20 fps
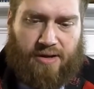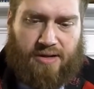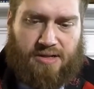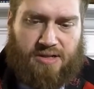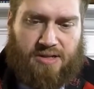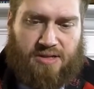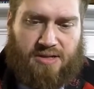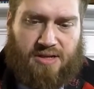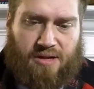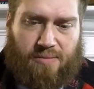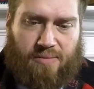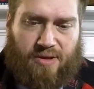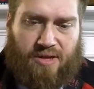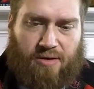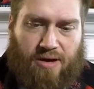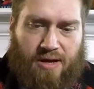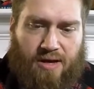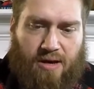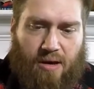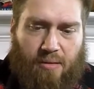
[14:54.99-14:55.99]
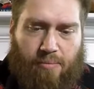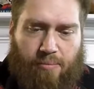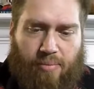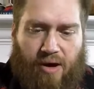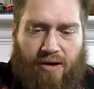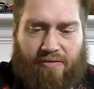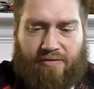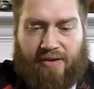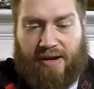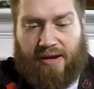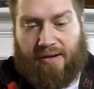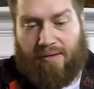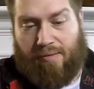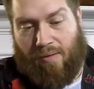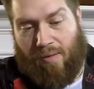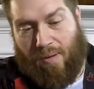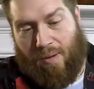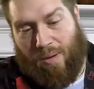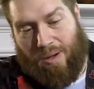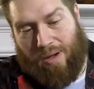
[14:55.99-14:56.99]
It's just going to be like above it,
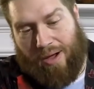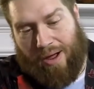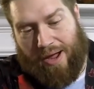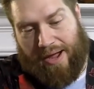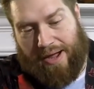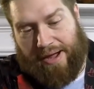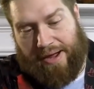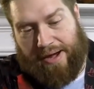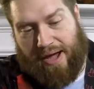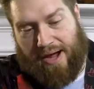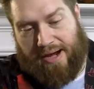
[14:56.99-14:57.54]
and